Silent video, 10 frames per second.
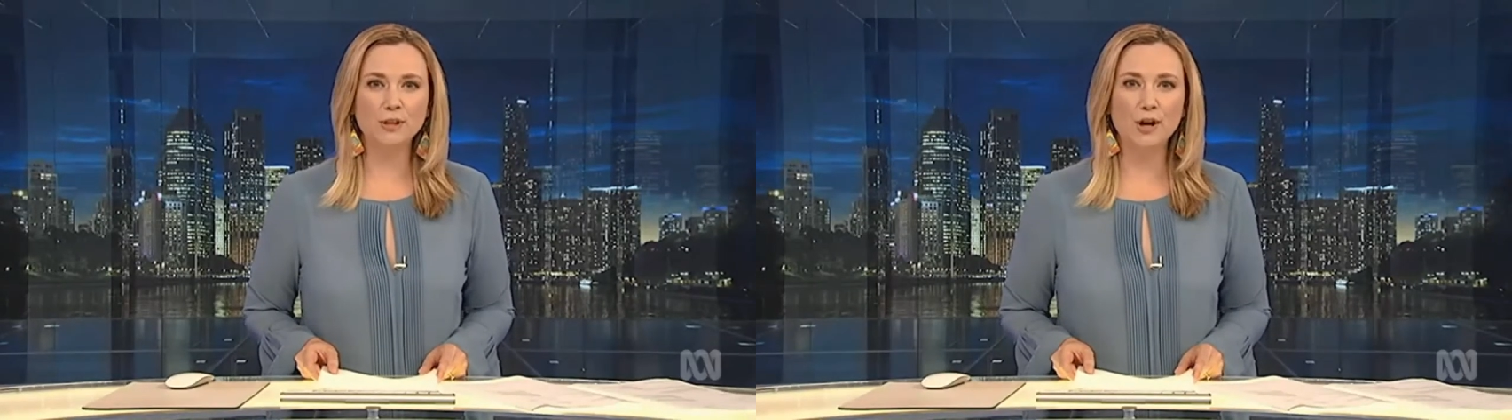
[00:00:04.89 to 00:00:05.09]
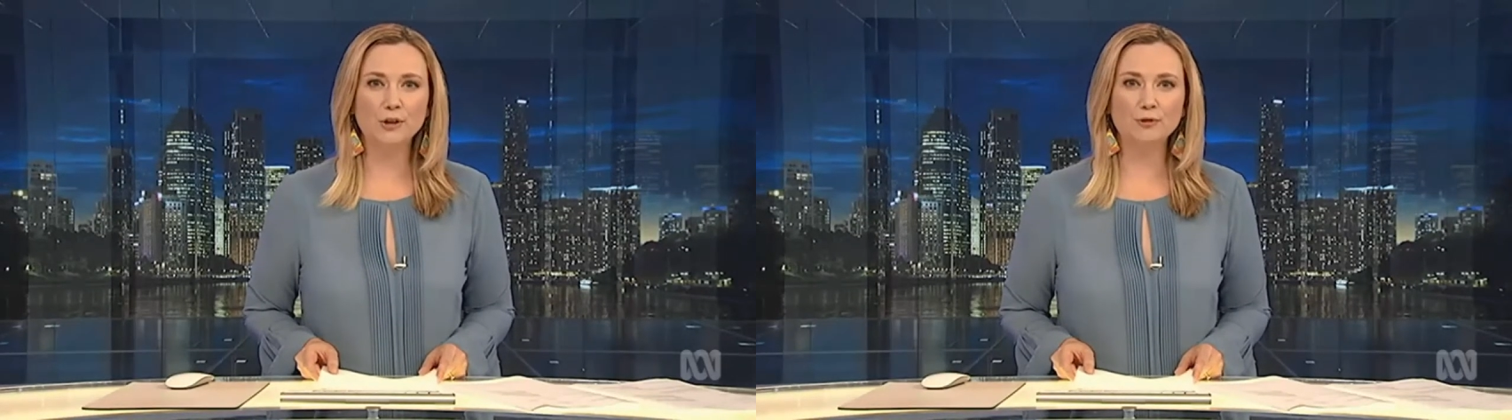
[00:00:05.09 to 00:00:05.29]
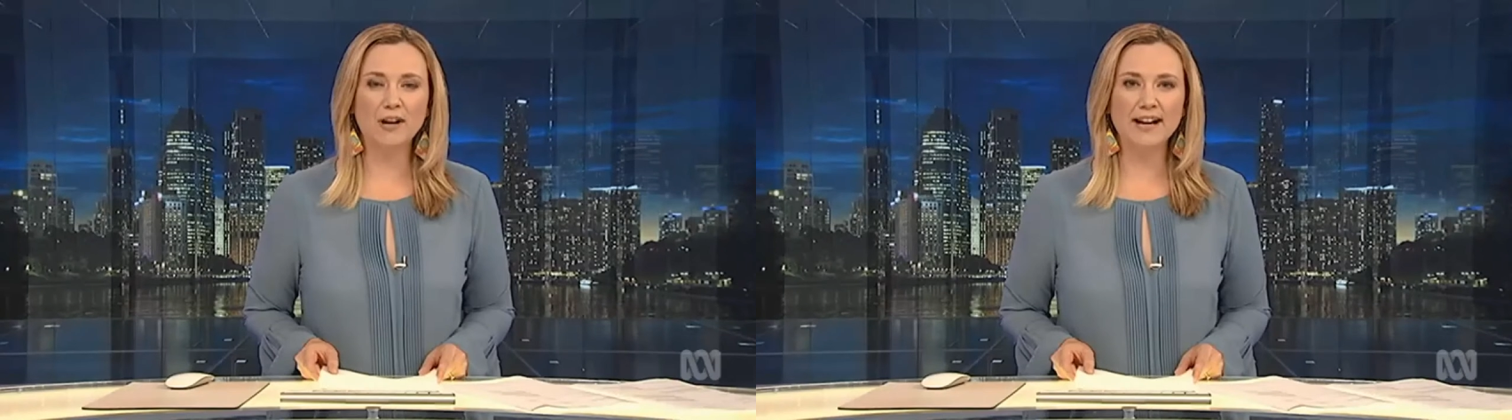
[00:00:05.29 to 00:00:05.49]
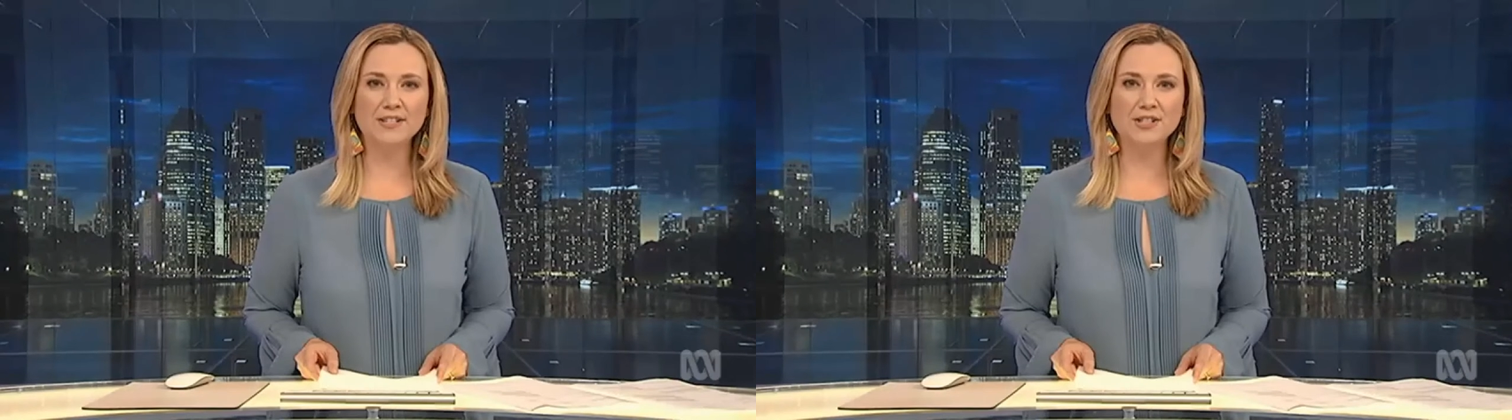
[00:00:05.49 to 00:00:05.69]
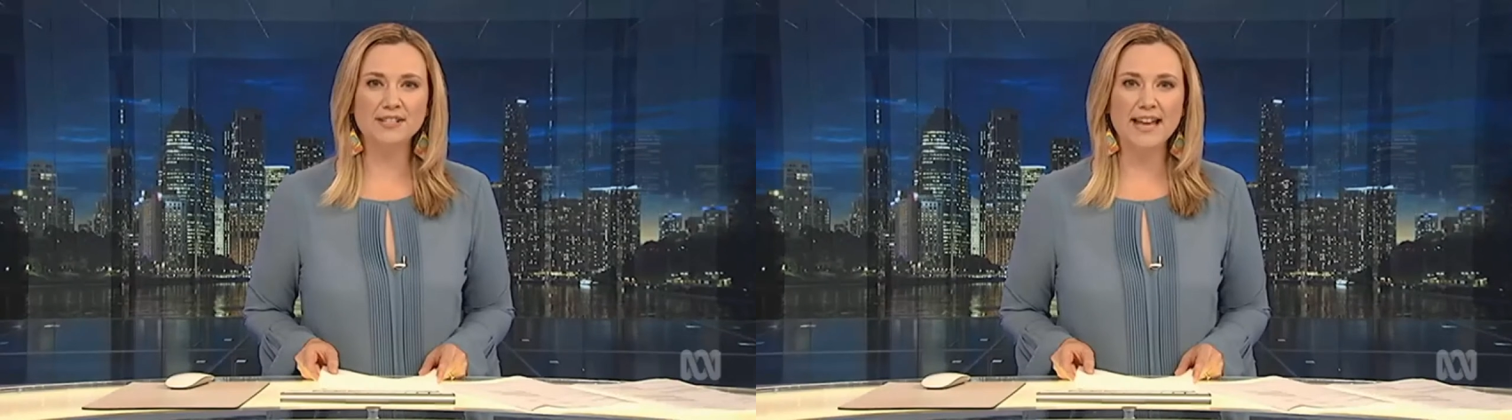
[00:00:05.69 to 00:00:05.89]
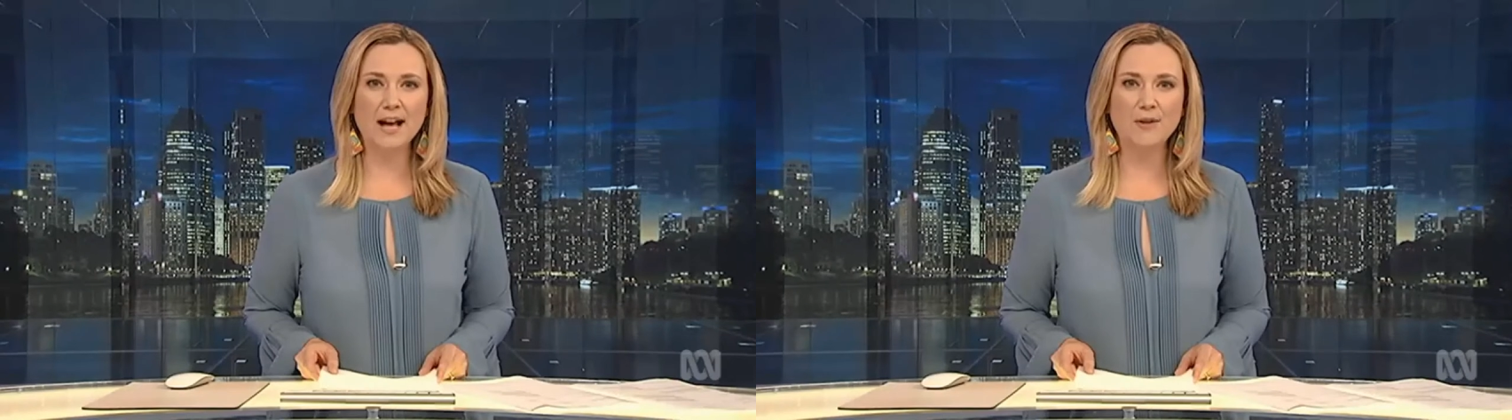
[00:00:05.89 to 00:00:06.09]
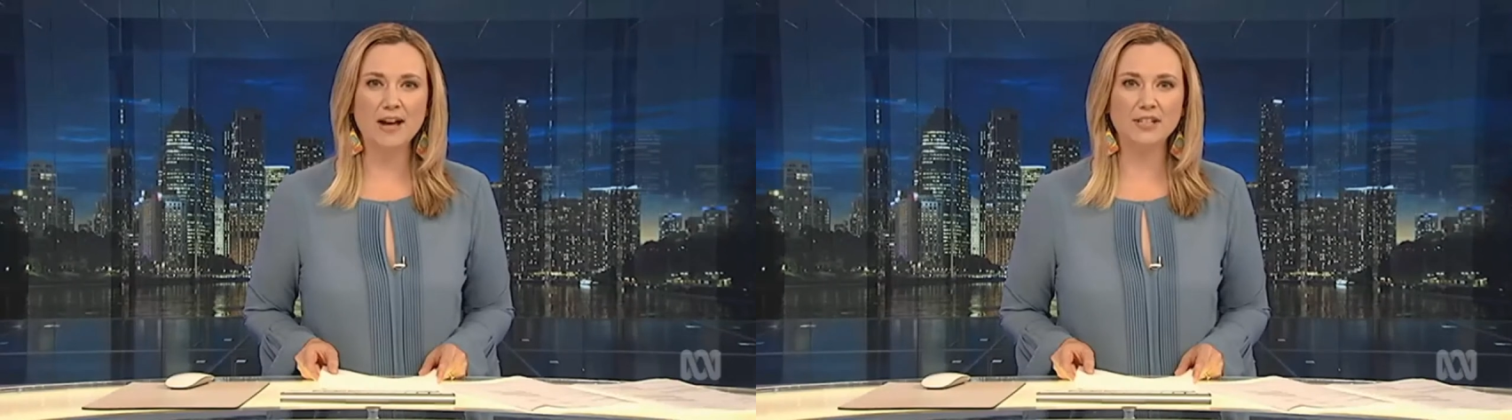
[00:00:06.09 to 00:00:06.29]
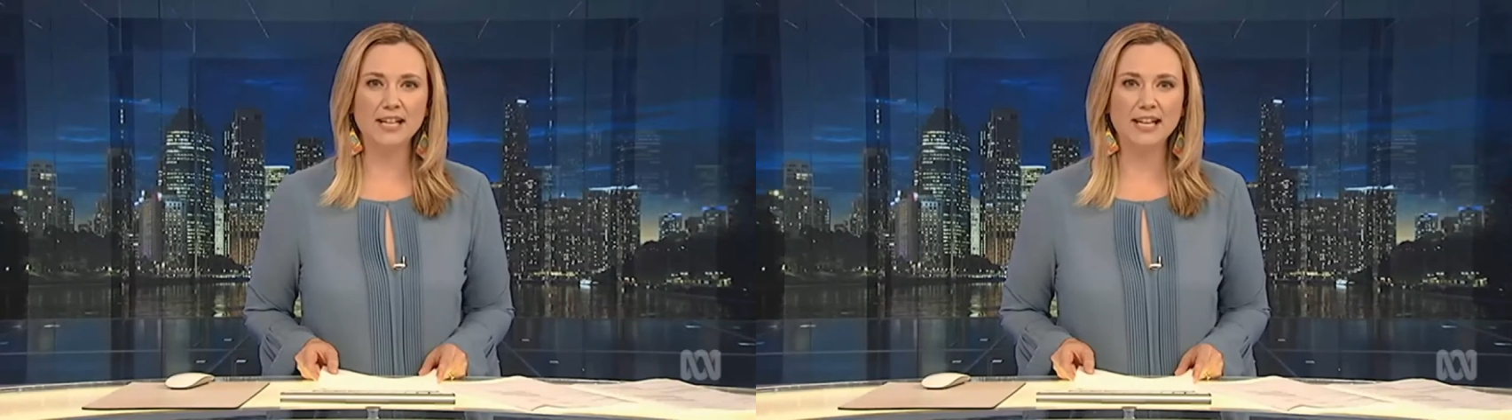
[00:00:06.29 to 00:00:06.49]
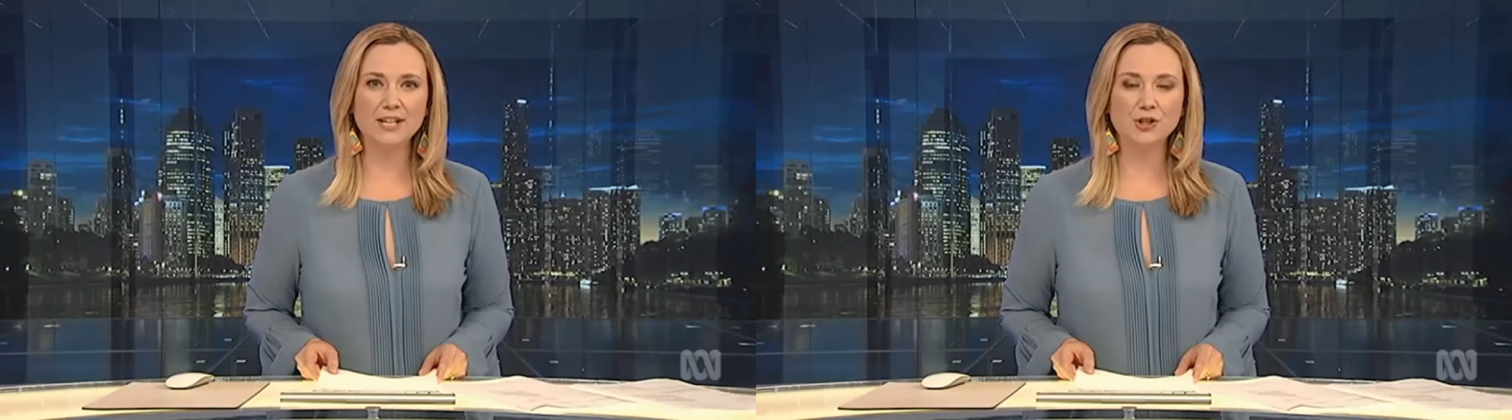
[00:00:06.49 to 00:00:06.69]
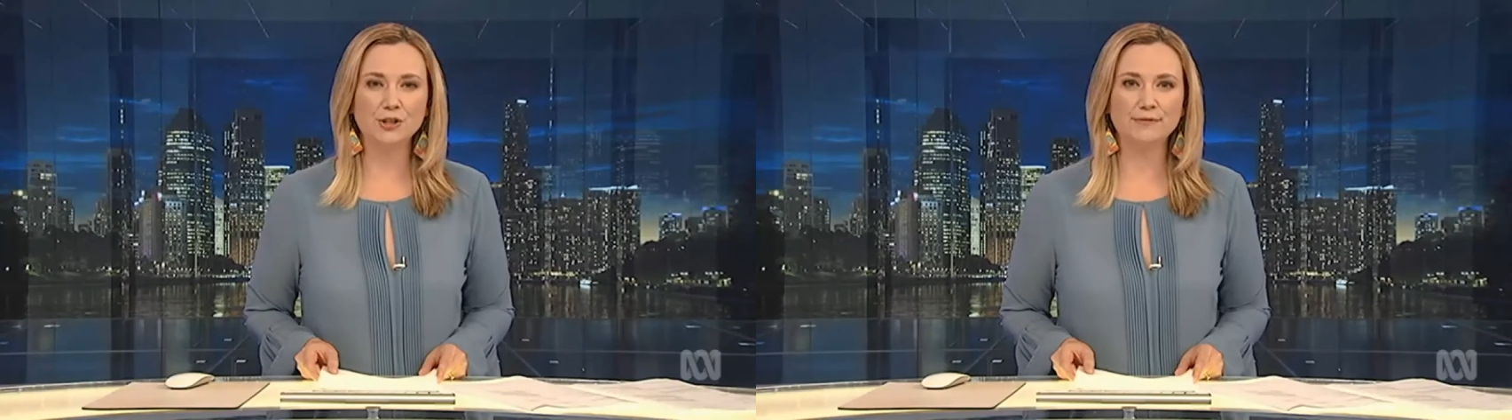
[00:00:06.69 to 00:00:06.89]
local rangers now have a
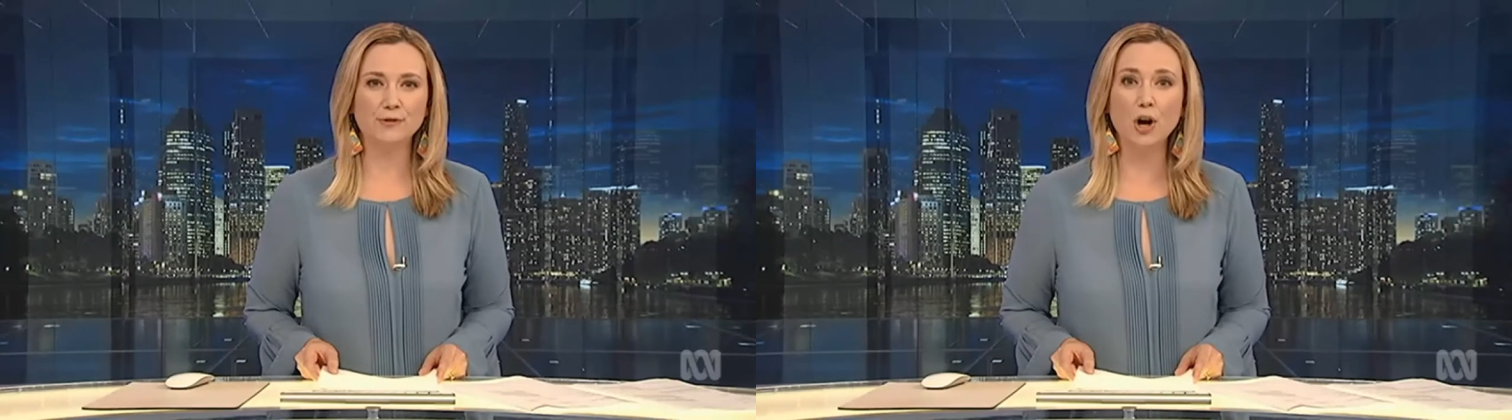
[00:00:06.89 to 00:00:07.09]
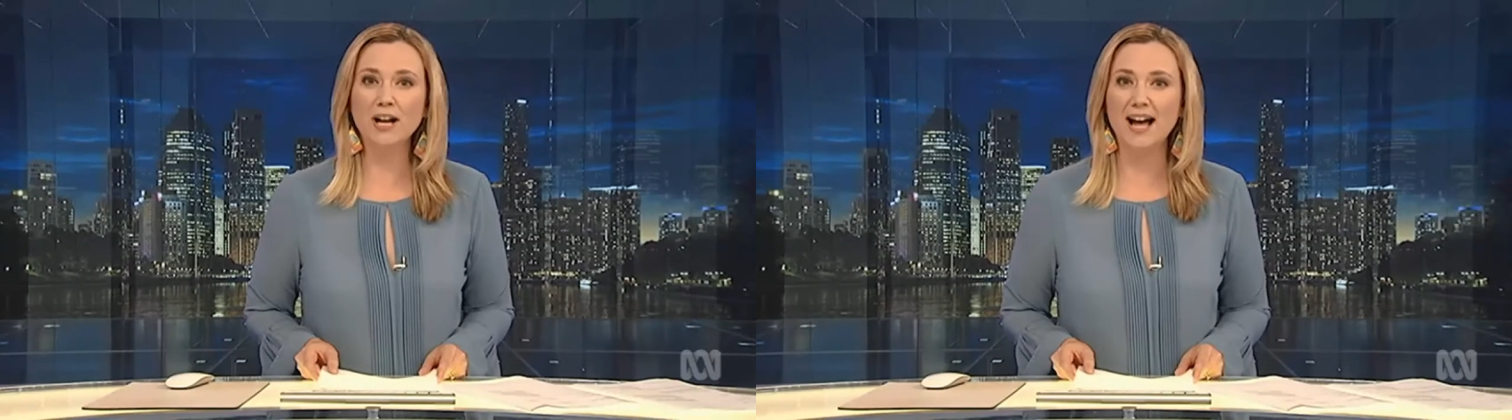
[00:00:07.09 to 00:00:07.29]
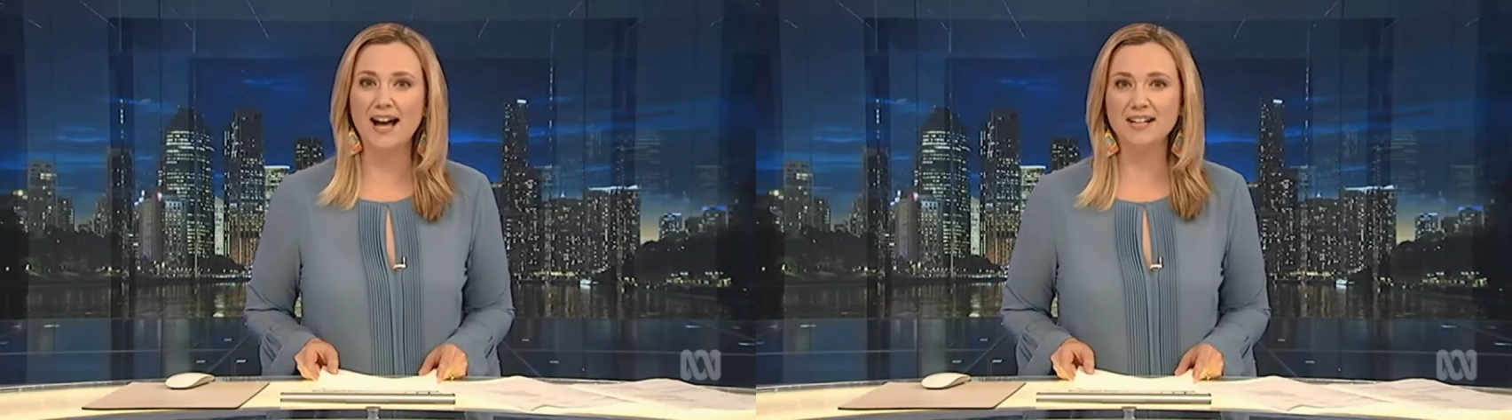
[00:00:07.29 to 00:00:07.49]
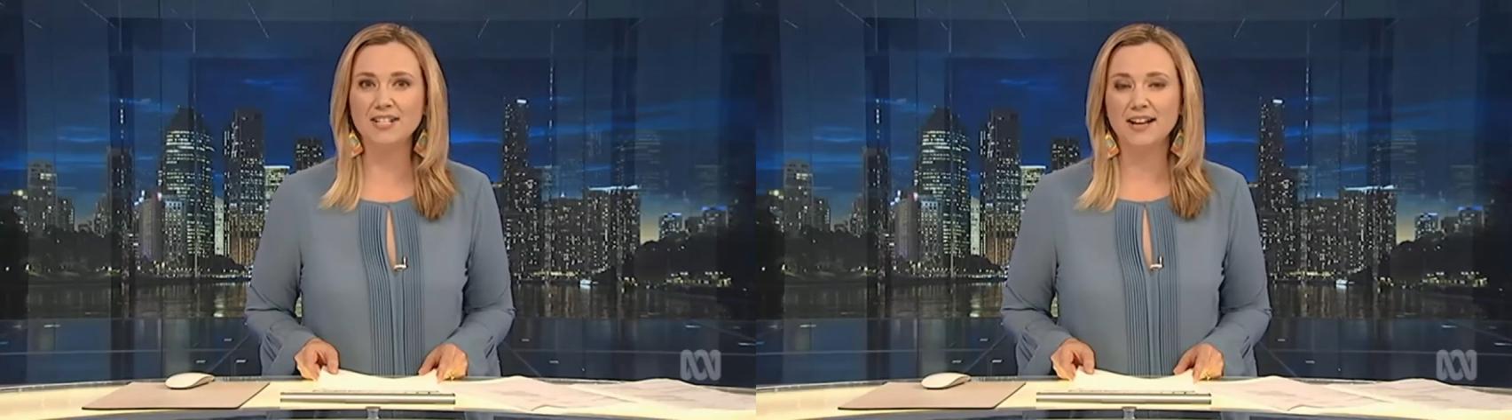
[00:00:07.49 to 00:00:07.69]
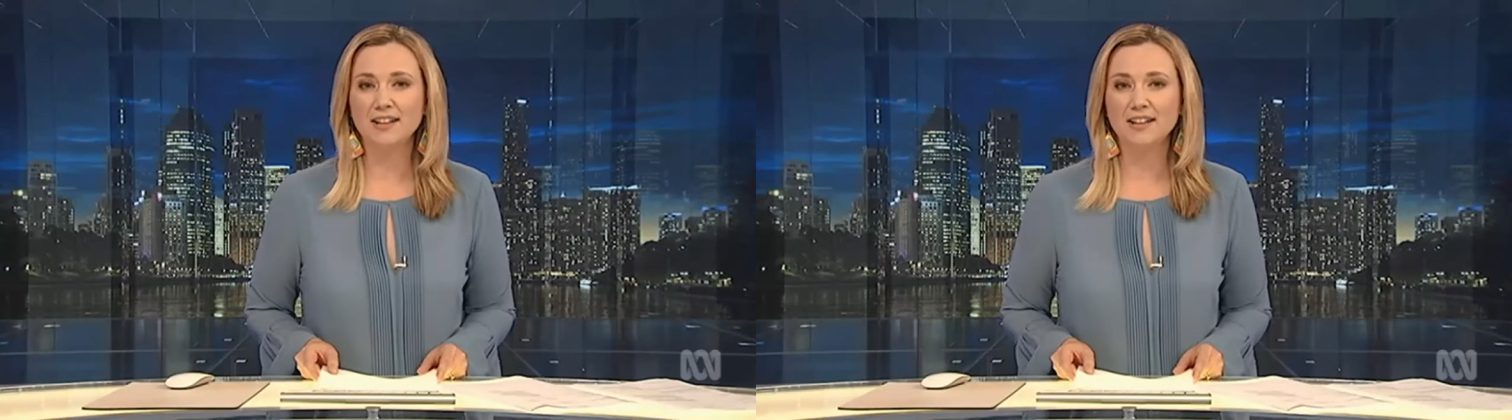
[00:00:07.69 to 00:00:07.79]
collection of rock art